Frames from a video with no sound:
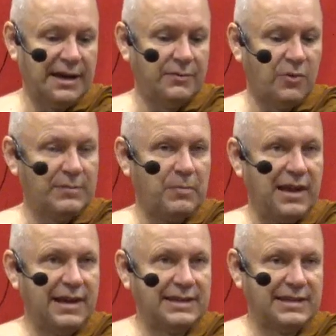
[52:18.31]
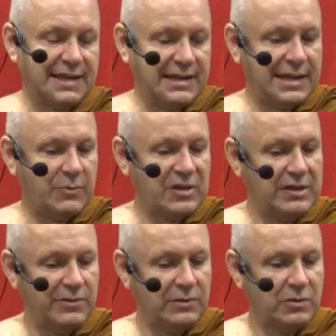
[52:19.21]
in one place, he says that, well,
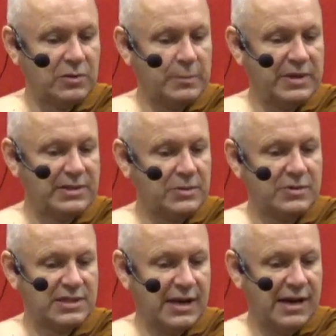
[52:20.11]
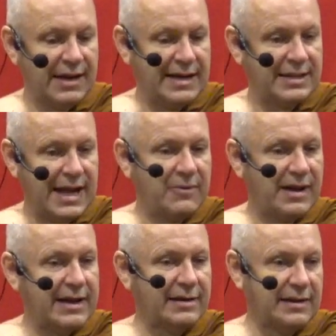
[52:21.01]
if you do commit suicide as an
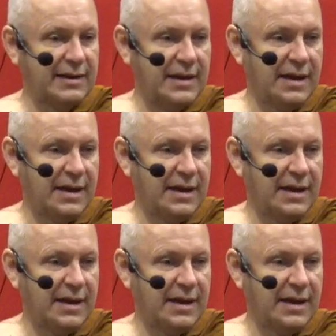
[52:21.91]
arahant, uh,